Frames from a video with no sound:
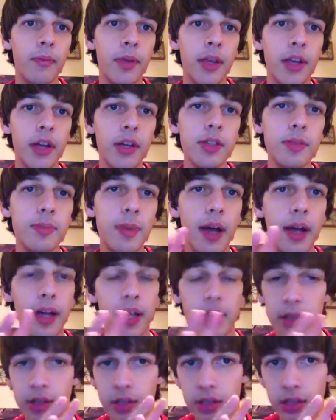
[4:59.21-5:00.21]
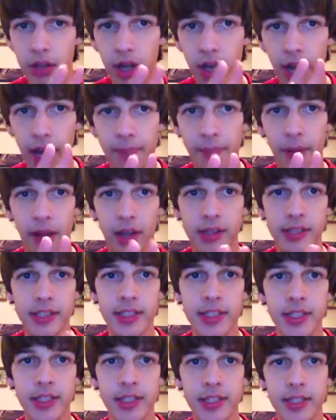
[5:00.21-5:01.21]
here's my little
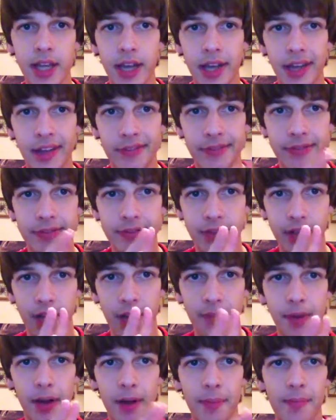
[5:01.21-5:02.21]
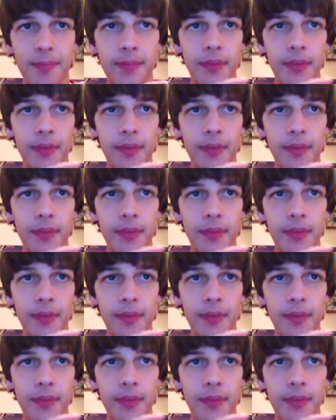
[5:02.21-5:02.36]
hypothesis that I've come up.